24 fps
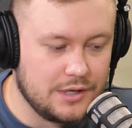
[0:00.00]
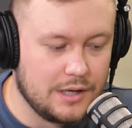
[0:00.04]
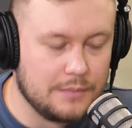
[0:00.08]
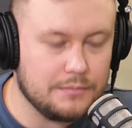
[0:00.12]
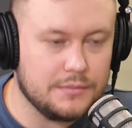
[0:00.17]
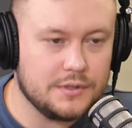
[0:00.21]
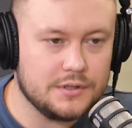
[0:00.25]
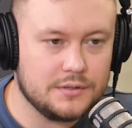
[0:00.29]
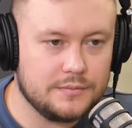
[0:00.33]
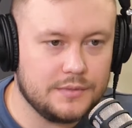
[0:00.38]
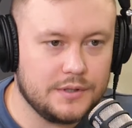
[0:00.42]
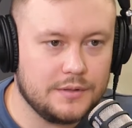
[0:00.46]
your
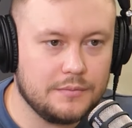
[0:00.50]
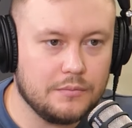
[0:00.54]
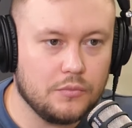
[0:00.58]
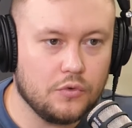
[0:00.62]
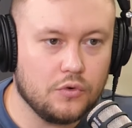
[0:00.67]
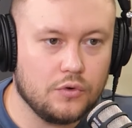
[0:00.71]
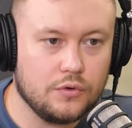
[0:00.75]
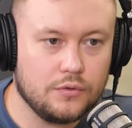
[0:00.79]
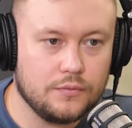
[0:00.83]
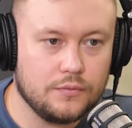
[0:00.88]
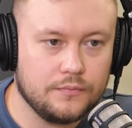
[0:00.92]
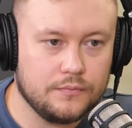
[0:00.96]
numbers a bit
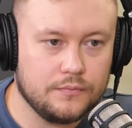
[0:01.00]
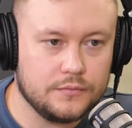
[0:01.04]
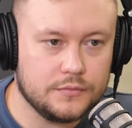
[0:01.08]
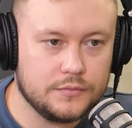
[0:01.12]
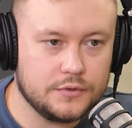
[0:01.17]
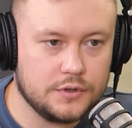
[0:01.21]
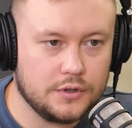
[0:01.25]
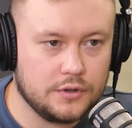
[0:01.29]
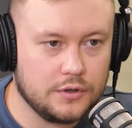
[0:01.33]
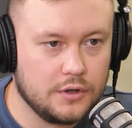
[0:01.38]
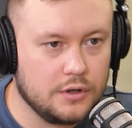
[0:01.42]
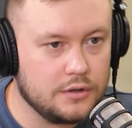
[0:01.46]
more.
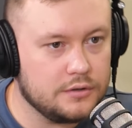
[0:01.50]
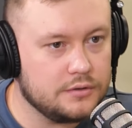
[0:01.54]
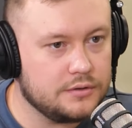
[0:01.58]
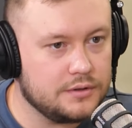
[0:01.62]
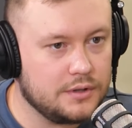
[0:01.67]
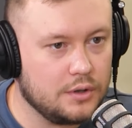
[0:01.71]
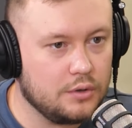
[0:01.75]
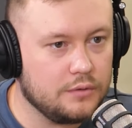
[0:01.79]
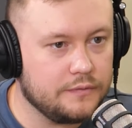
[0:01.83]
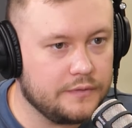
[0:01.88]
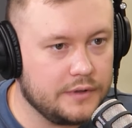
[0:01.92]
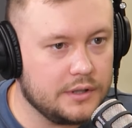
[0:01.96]
So go
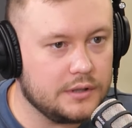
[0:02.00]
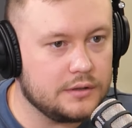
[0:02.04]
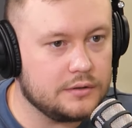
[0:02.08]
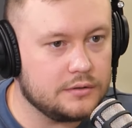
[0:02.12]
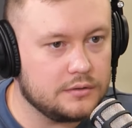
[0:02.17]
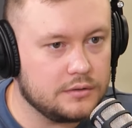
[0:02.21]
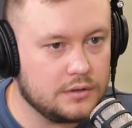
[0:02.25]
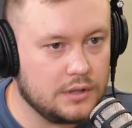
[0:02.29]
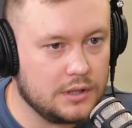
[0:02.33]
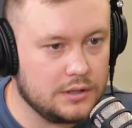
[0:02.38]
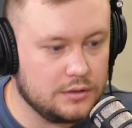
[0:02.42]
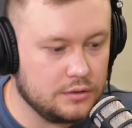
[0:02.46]
delve in
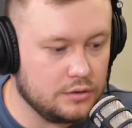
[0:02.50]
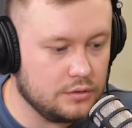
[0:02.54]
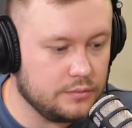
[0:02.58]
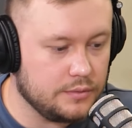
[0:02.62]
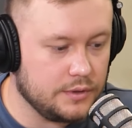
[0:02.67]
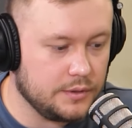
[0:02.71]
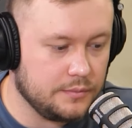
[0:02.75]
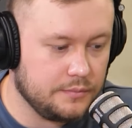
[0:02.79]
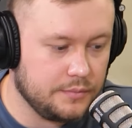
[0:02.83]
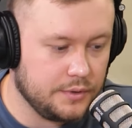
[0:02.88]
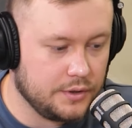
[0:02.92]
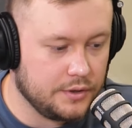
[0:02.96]
a little
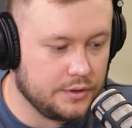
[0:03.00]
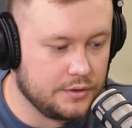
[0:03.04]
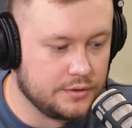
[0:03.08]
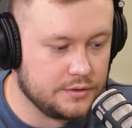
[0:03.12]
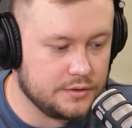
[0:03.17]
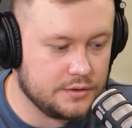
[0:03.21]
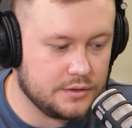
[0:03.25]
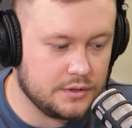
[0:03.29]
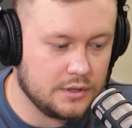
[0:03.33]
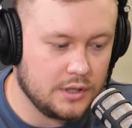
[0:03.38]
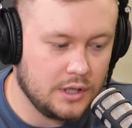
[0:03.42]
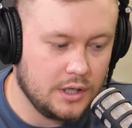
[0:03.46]
bit,
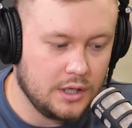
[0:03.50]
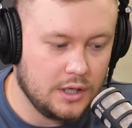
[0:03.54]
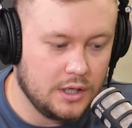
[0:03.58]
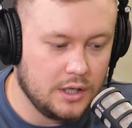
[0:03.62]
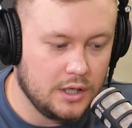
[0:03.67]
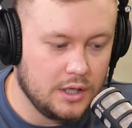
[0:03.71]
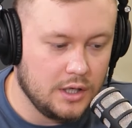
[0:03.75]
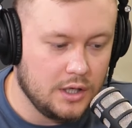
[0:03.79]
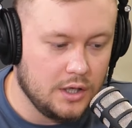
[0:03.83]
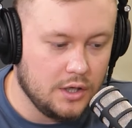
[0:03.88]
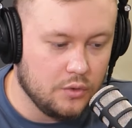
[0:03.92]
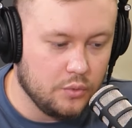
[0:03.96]
because
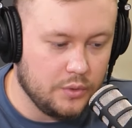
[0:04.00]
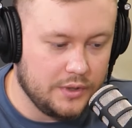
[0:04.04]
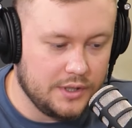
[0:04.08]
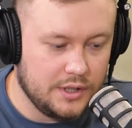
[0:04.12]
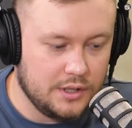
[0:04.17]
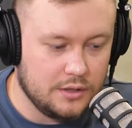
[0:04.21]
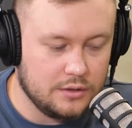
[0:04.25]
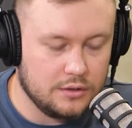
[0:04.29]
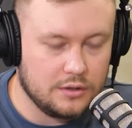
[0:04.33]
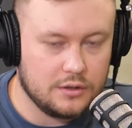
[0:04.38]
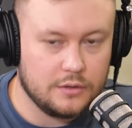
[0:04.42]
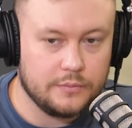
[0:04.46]
we
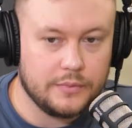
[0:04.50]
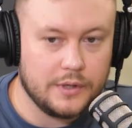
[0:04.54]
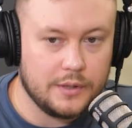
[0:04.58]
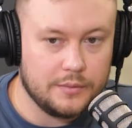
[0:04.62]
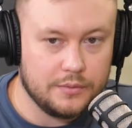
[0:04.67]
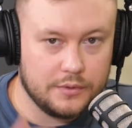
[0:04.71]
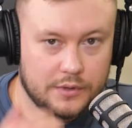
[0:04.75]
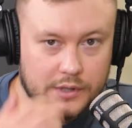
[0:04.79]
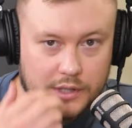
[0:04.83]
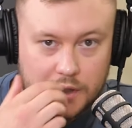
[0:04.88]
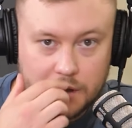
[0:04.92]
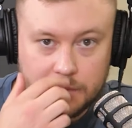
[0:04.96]
get a lot of
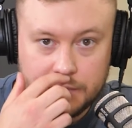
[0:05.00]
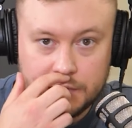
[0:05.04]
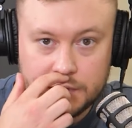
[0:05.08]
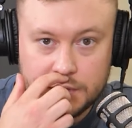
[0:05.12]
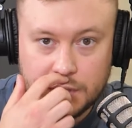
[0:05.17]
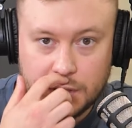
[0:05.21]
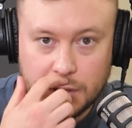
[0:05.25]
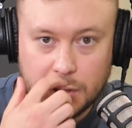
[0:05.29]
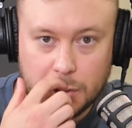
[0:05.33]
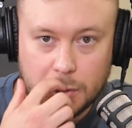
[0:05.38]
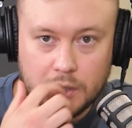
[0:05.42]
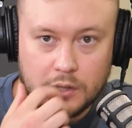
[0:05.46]
people that come in
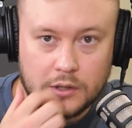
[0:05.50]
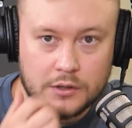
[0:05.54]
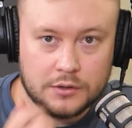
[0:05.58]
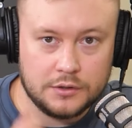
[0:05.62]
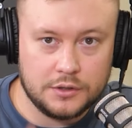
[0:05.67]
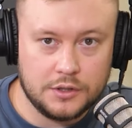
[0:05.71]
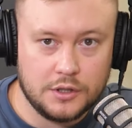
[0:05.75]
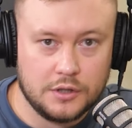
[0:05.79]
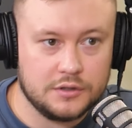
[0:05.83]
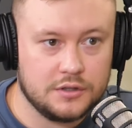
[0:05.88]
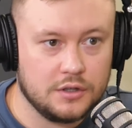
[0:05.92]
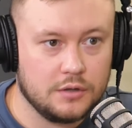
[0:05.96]
saying, oh,
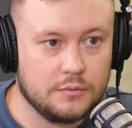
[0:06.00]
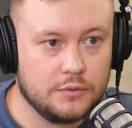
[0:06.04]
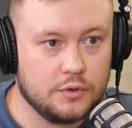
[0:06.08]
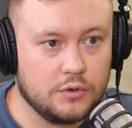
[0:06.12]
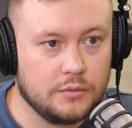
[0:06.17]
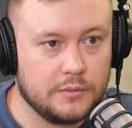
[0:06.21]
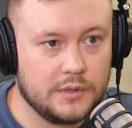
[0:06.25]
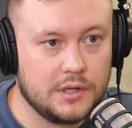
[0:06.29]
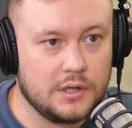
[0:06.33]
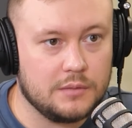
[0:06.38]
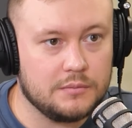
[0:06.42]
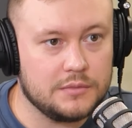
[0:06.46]
you know, tell me
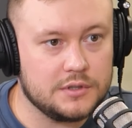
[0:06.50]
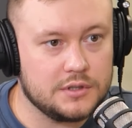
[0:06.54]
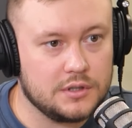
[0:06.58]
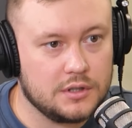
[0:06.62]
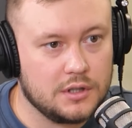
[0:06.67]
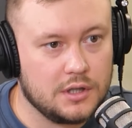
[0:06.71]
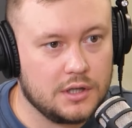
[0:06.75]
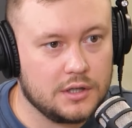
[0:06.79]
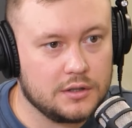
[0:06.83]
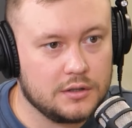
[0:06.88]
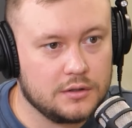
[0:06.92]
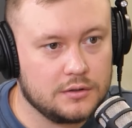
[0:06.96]
what my numbers are
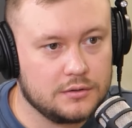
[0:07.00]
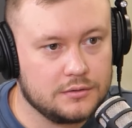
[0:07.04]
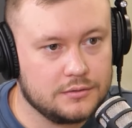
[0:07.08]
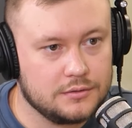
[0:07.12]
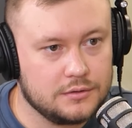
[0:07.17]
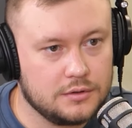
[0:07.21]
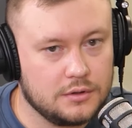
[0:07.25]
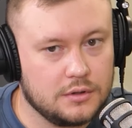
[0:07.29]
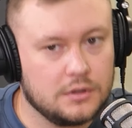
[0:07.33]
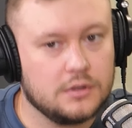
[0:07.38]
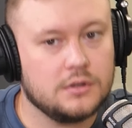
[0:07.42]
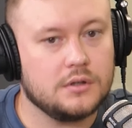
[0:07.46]
like.
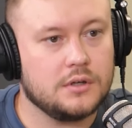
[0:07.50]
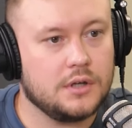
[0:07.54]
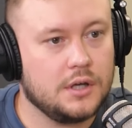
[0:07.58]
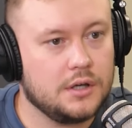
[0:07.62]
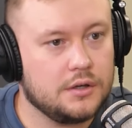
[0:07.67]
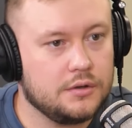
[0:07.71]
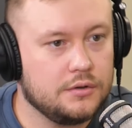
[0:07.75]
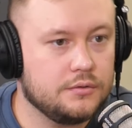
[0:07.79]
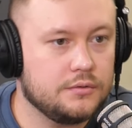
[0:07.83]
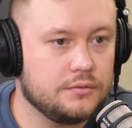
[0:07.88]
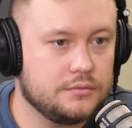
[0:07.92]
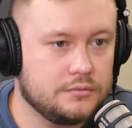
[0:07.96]
So, okay,
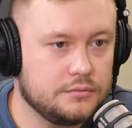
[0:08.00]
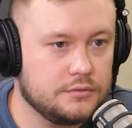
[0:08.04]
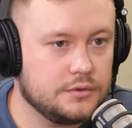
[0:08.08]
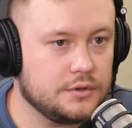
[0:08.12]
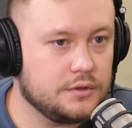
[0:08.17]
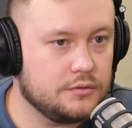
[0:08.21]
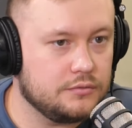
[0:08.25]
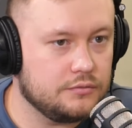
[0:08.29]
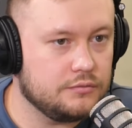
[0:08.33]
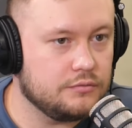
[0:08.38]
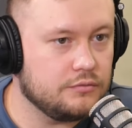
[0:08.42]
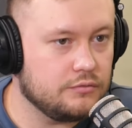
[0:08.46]
cool. We
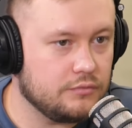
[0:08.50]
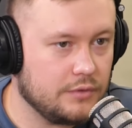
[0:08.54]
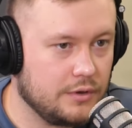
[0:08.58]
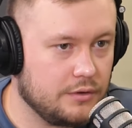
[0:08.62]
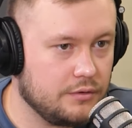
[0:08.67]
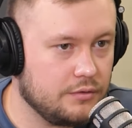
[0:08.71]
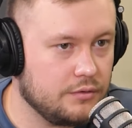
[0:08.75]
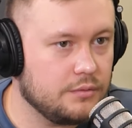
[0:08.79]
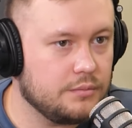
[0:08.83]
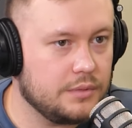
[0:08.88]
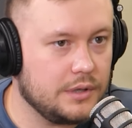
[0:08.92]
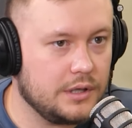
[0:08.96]
can run
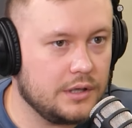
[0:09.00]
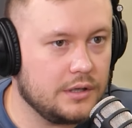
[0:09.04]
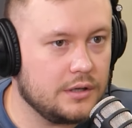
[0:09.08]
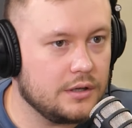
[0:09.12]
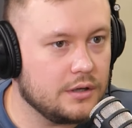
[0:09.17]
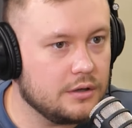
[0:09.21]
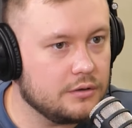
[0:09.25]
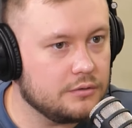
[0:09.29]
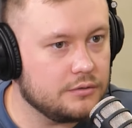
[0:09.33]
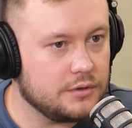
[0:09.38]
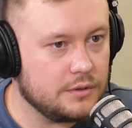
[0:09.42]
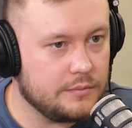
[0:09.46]
through your P and
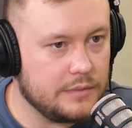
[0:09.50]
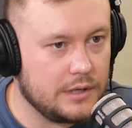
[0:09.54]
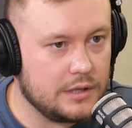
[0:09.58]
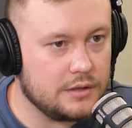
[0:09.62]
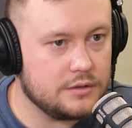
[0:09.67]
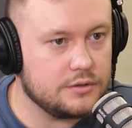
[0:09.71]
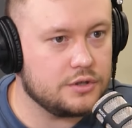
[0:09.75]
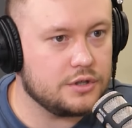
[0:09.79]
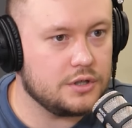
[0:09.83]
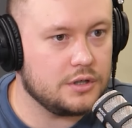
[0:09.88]
L, your balance